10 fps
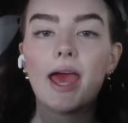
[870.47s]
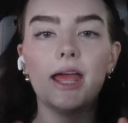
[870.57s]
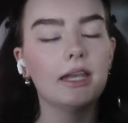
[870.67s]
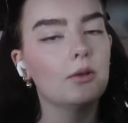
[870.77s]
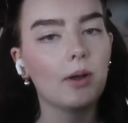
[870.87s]

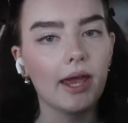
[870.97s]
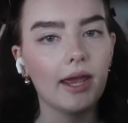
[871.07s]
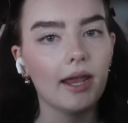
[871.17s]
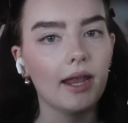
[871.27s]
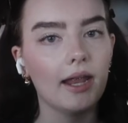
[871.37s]

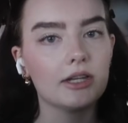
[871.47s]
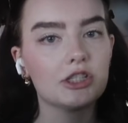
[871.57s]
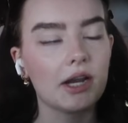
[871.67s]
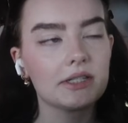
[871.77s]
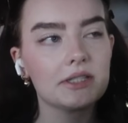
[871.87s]
anyway,
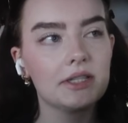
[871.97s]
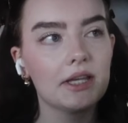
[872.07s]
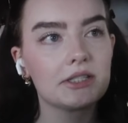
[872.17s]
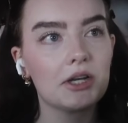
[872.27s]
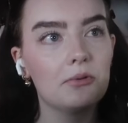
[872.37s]
shout out to the
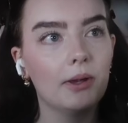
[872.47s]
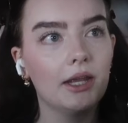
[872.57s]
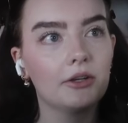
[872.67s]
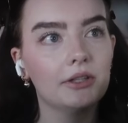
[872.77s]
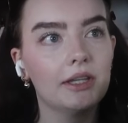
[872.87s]
Laser
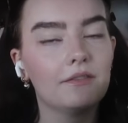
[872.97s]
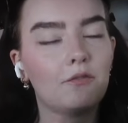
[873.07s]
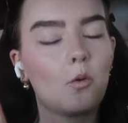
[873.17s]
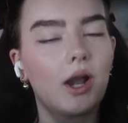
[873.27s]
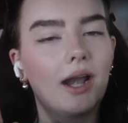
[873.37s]
Away girly
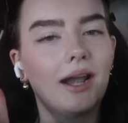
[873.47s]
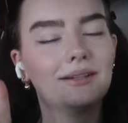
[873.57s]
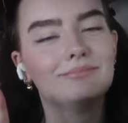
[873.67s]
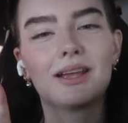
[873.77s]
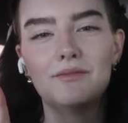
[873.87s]

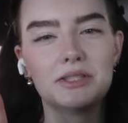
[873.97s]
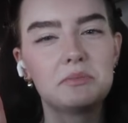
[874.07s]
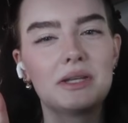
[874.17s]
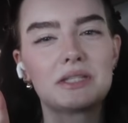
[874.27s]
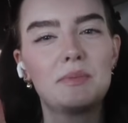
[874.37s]
for
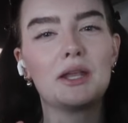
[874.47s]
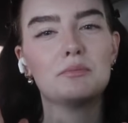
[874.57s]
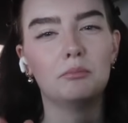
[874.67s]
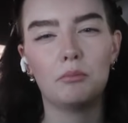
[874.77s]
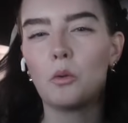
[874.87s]
convincing me to
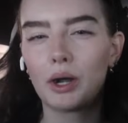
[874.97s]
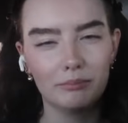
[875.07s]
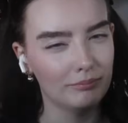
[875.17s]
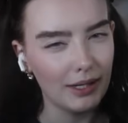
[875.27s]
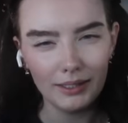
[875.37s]
spend more
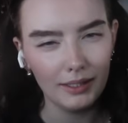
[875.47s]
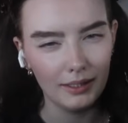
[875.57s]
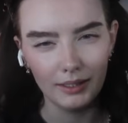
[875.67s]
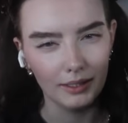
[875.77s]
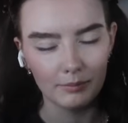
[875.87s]

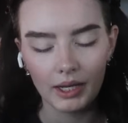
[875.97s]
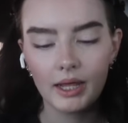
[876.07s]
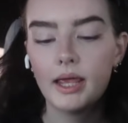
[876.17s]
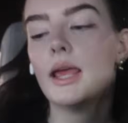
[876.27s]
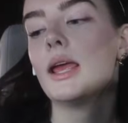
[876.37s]
money, but
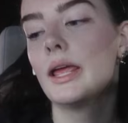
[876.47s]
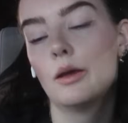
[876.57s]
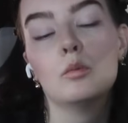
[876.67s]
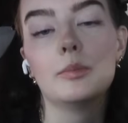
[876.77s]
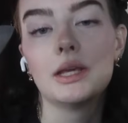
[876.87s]

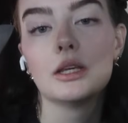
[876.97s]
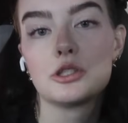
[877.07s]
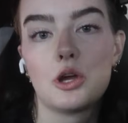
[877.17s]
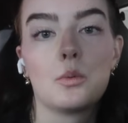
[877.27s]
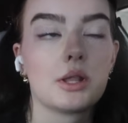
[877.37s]
it will be
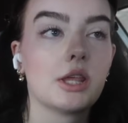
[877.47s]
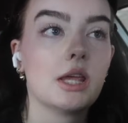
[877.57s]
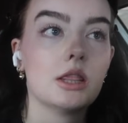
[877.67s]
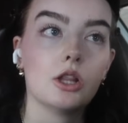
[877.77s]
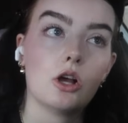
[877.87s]
so worth it
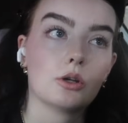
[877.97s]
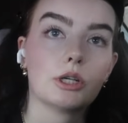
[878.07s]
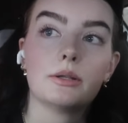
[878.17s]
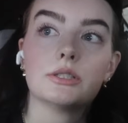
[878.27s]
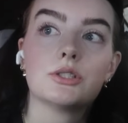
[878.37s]
in the long
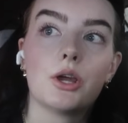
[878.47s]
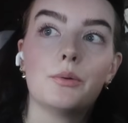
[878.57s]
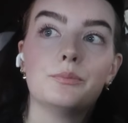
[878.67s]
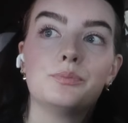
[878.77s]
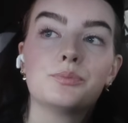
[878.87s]
run.
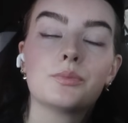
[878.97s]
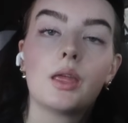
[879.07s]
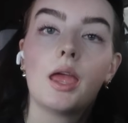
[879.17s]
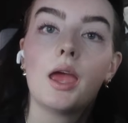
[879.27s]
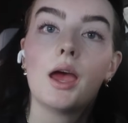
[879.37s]
So,
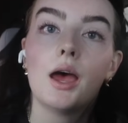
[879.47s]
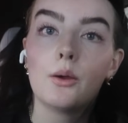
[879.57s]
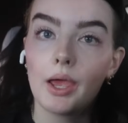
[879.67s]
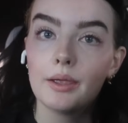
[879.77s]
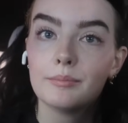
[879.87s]

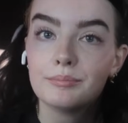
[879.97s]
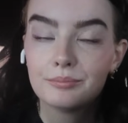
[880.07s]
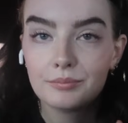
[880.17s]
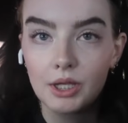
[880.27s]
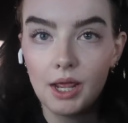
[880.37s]
okay.
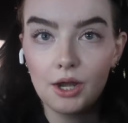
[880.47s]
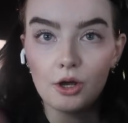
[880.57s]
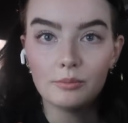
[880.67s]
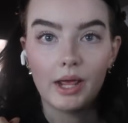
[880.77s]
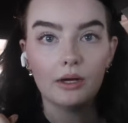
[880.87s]
Gonna head
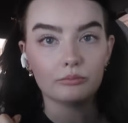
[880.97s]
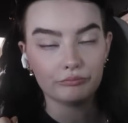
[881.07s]
home now.